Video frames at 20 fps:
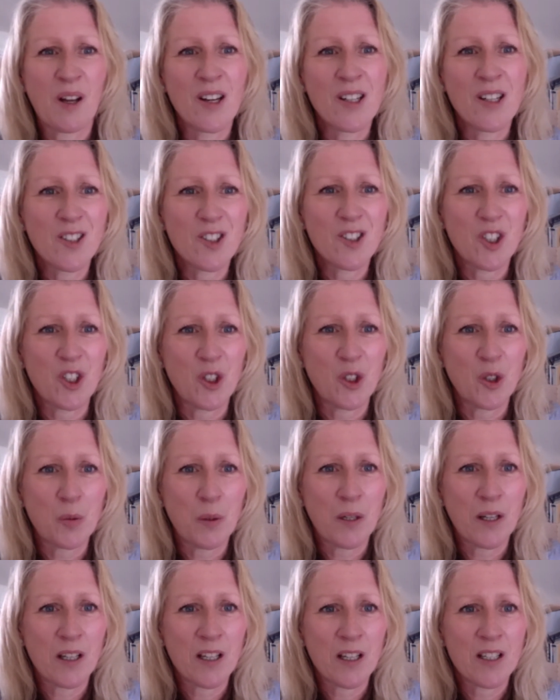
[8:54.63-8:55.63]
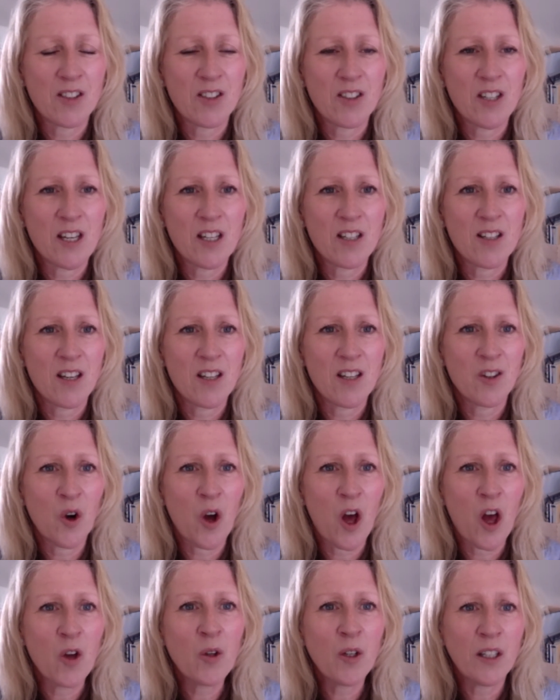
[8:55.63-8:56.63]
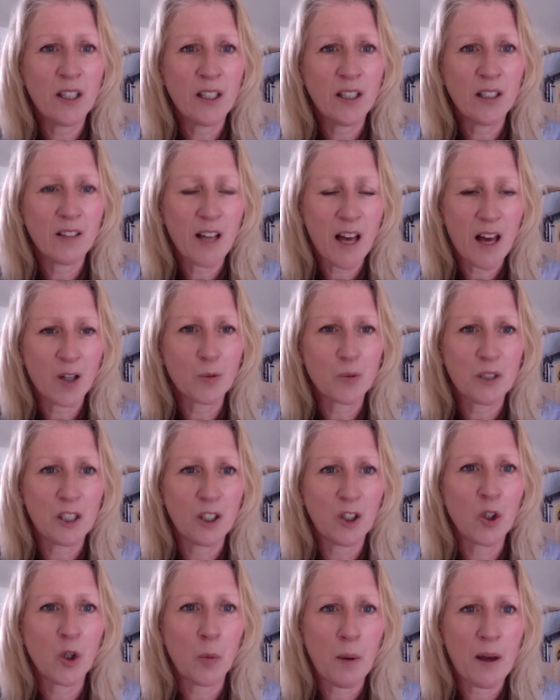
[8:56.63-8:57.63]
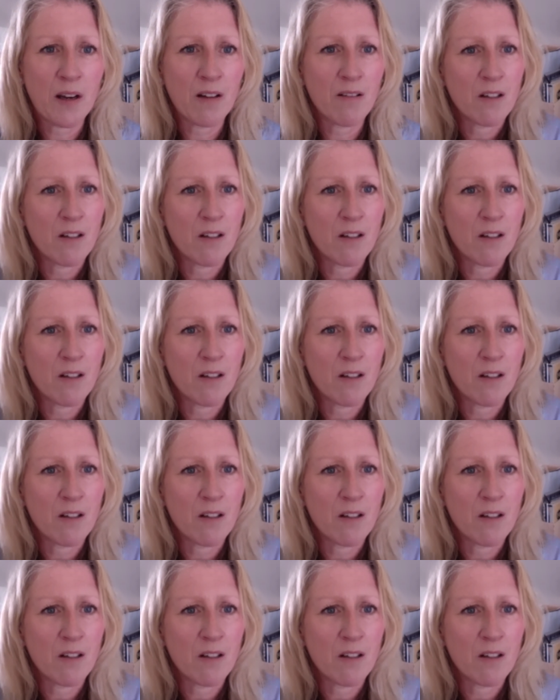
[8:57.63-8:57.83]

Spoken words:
to, but it not only helps it look better,